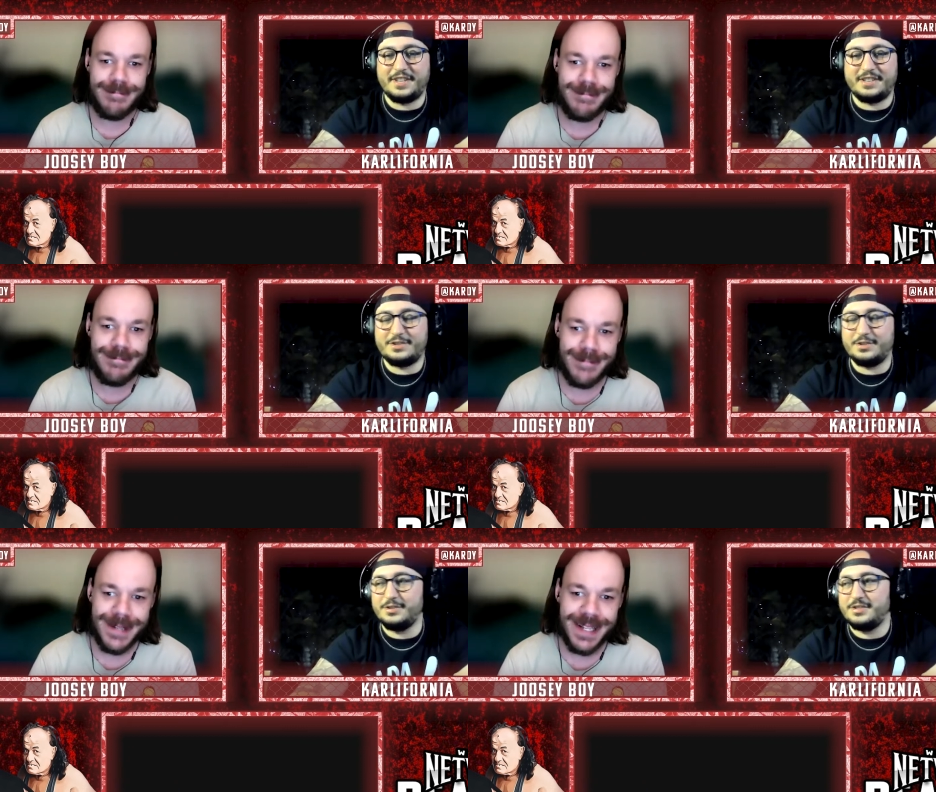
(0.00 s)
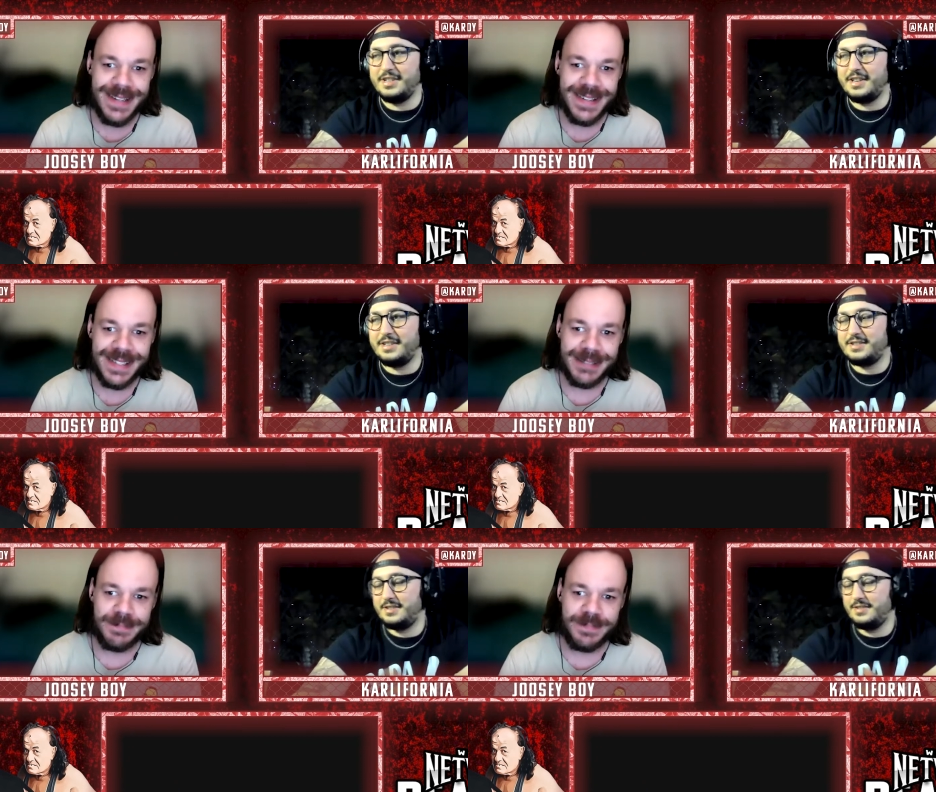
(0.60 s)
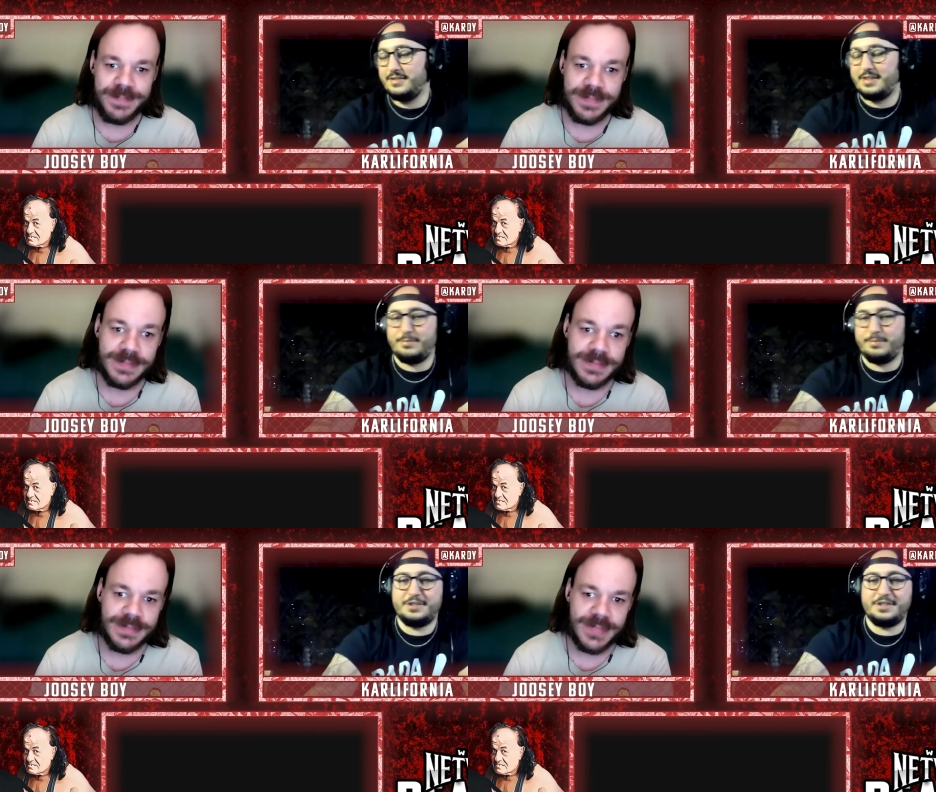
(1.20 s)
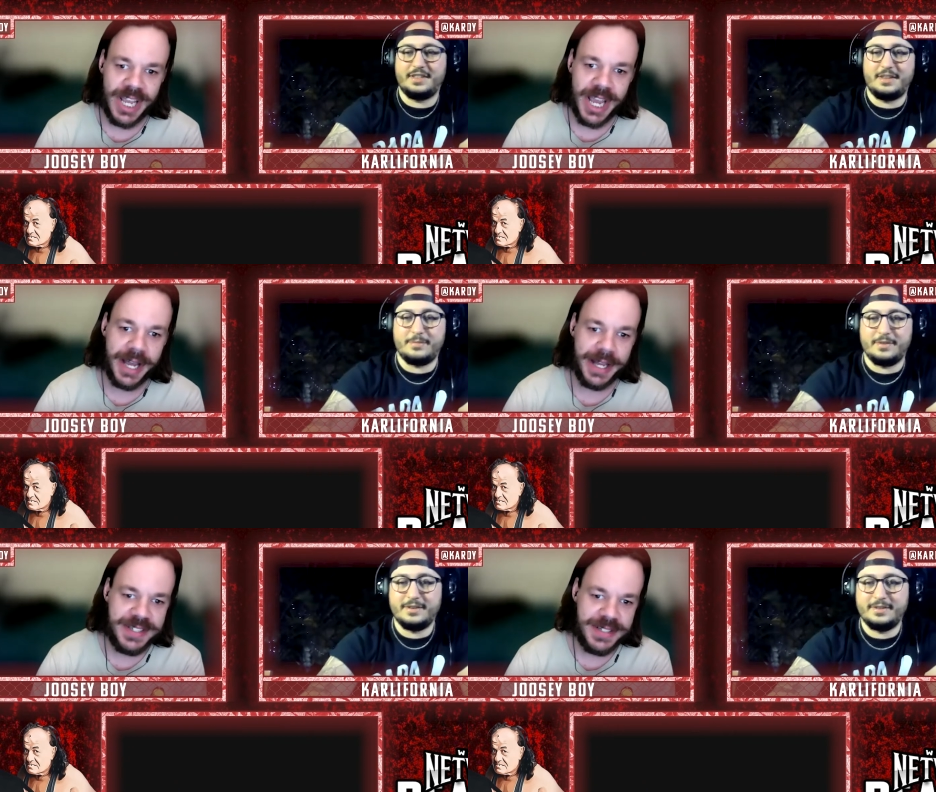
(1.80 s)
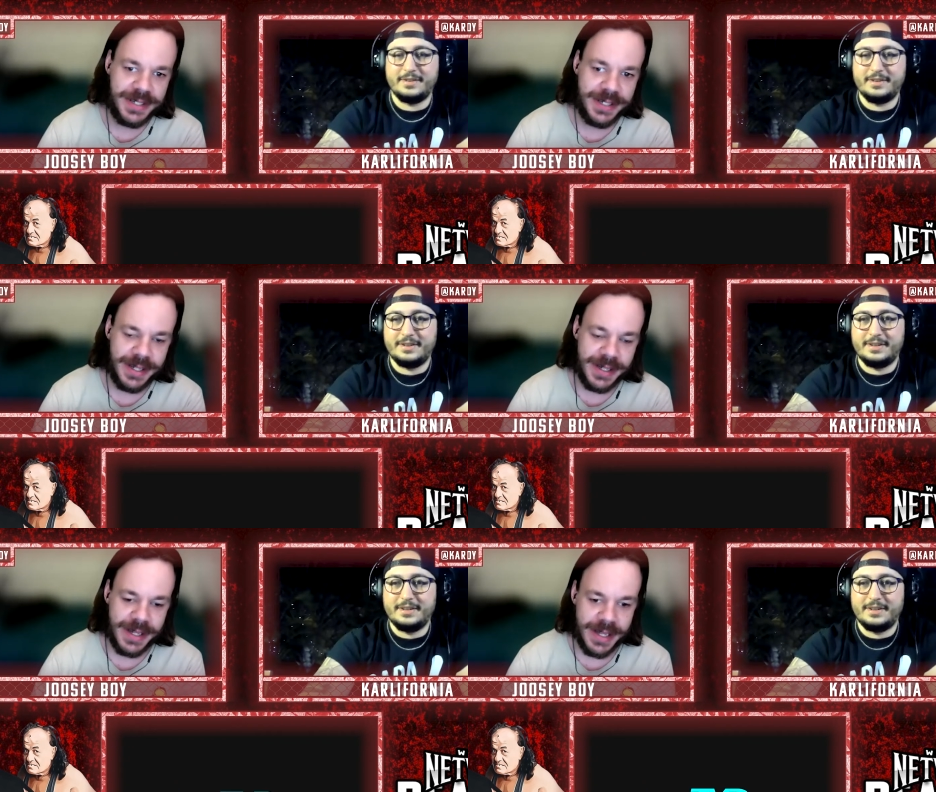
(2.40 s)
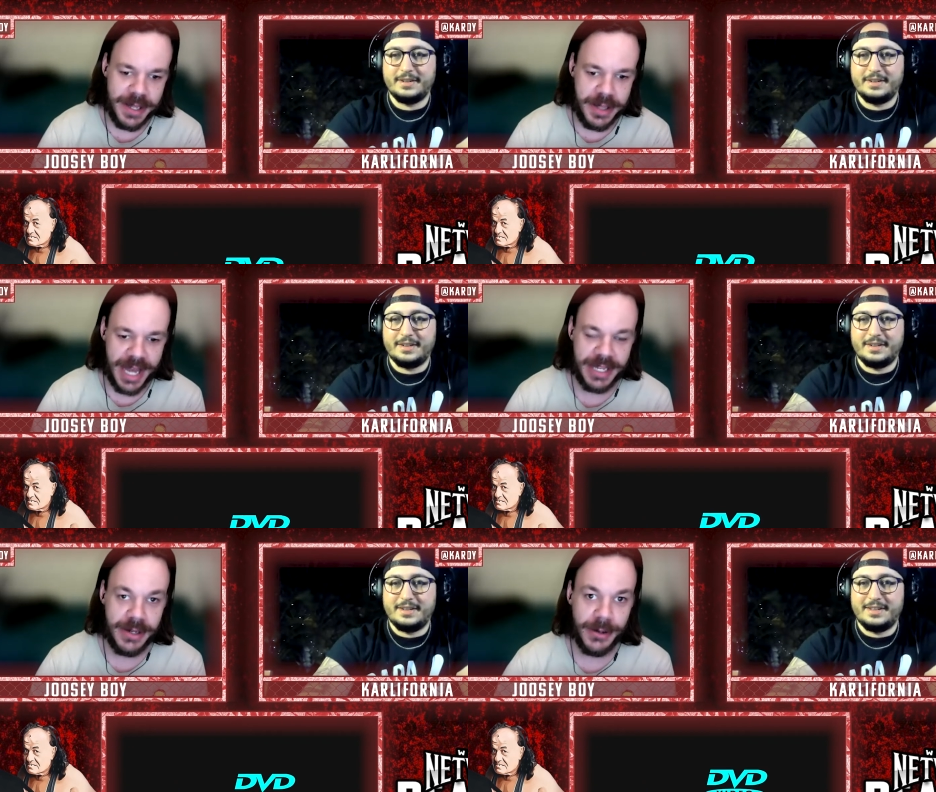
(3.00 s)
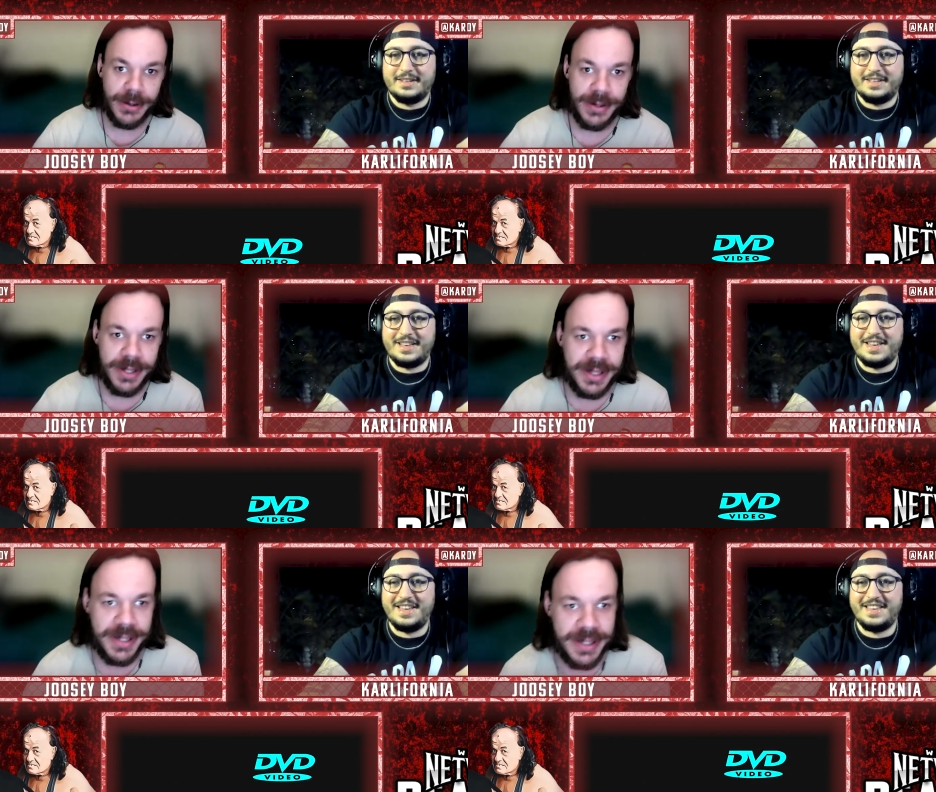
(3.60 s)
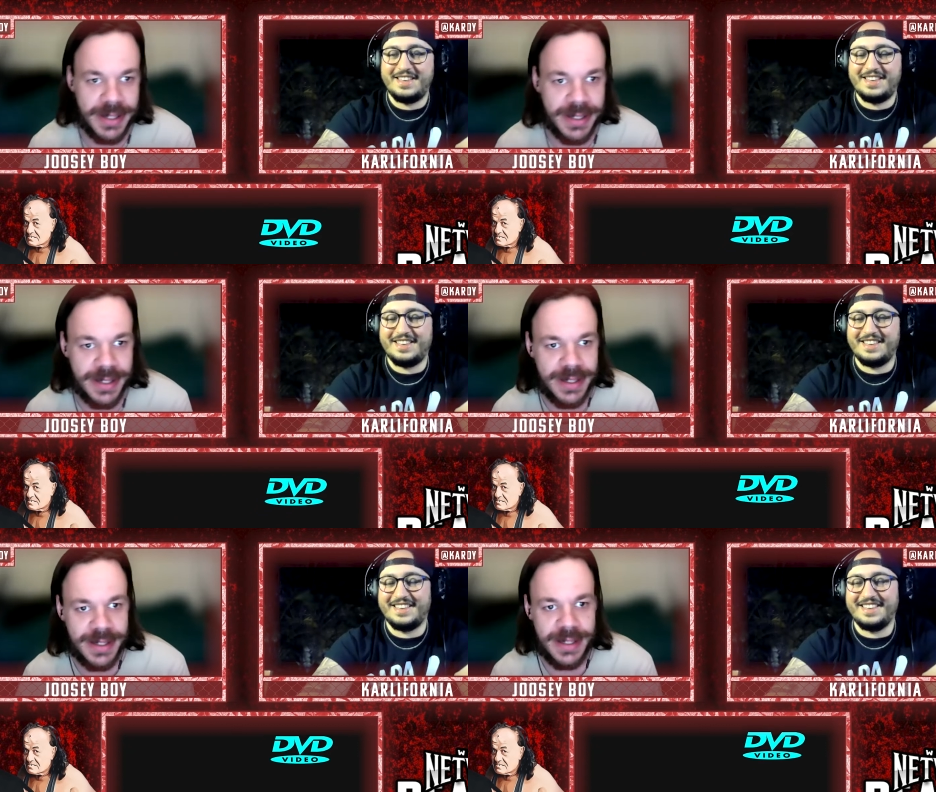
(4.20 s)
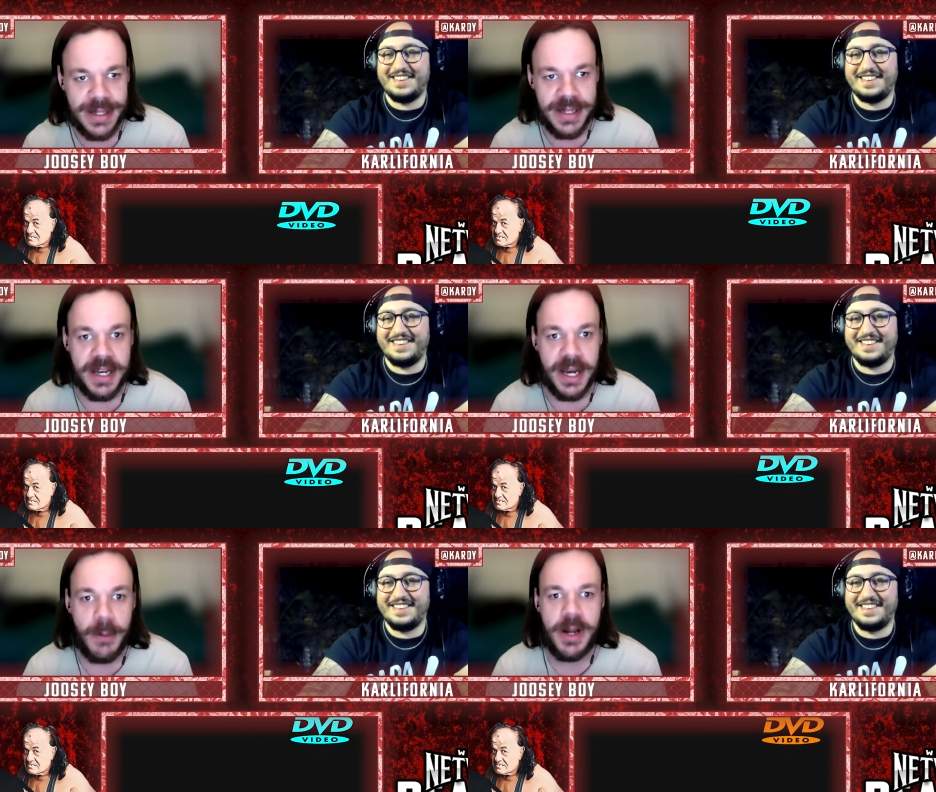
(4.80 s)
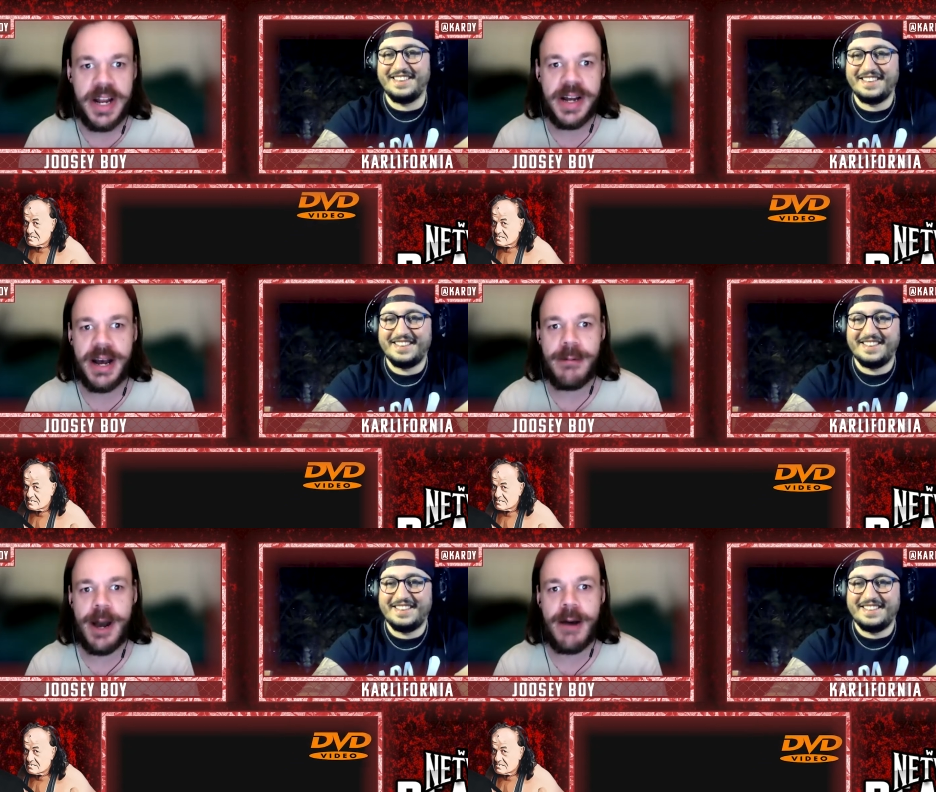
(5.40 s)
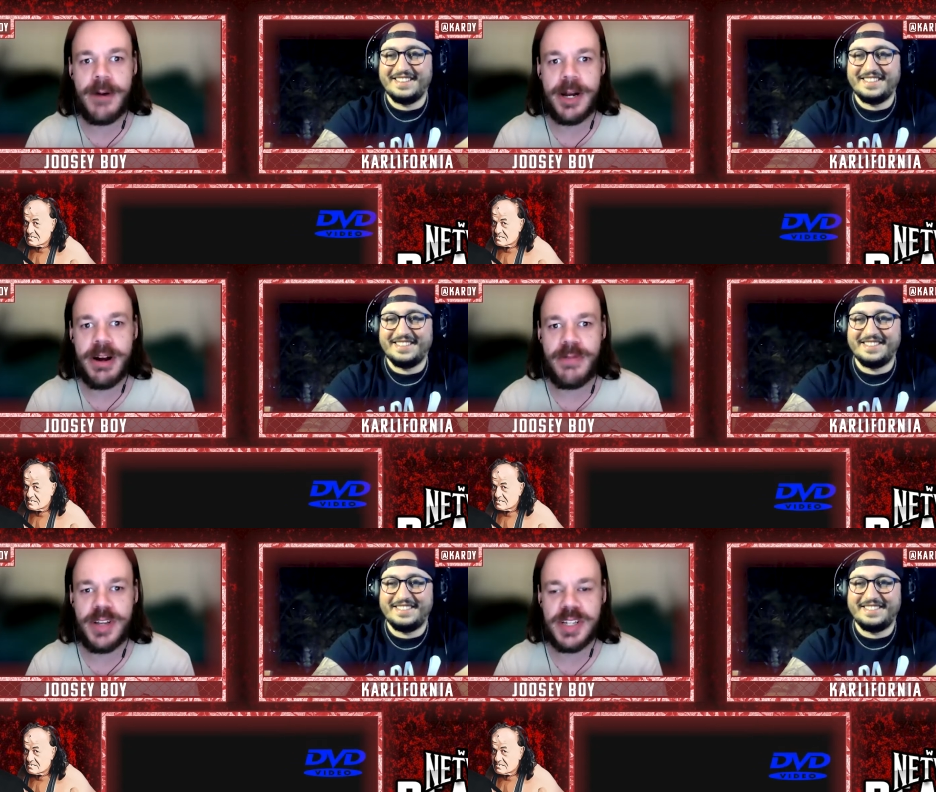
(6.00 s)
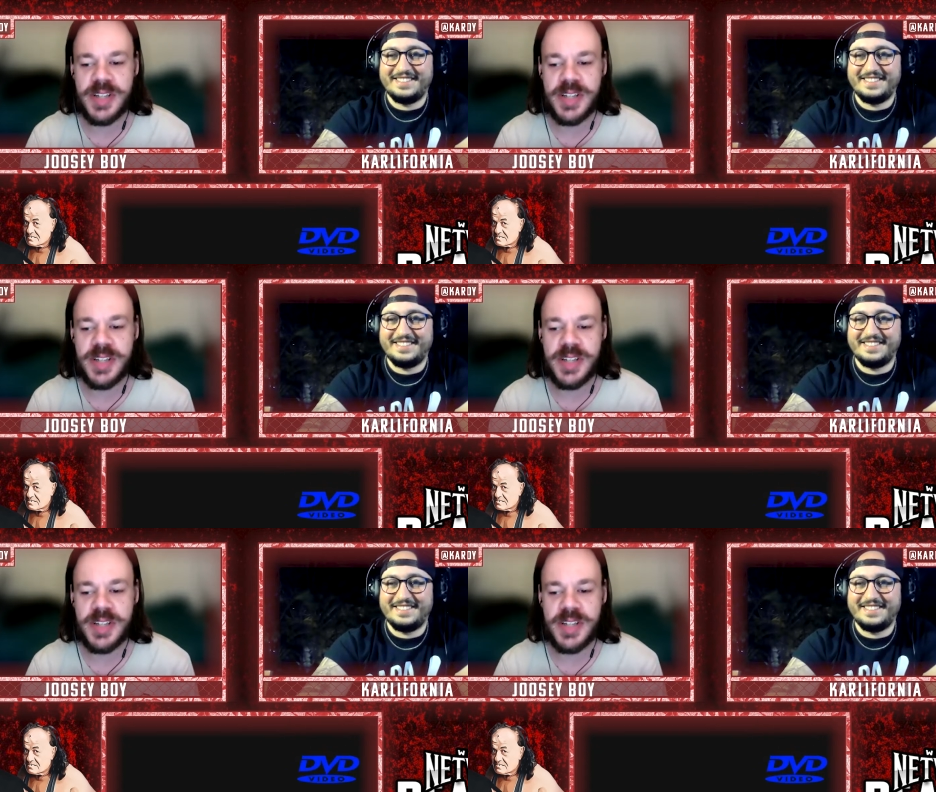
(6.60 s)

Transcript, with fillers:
Speaker 1: 626. Really
Speaker 2: appreciate that, bro. Thank you. I wonder if his